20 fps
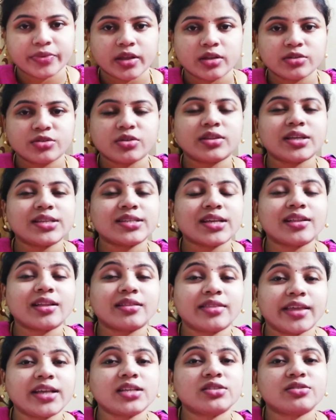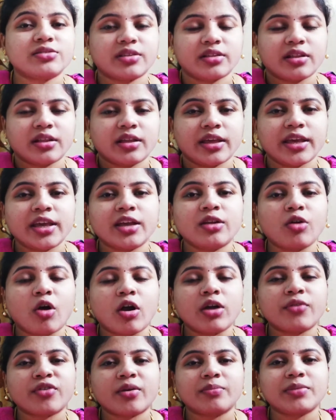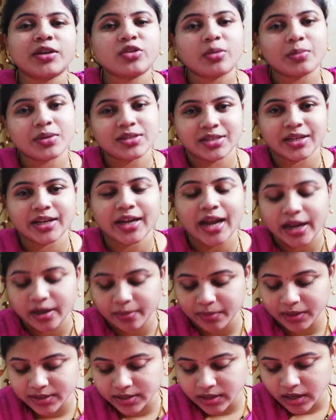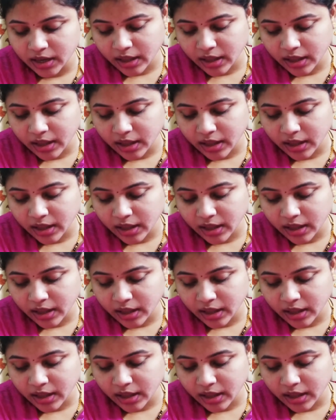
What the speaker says: So these are the things he got from the domestic animals.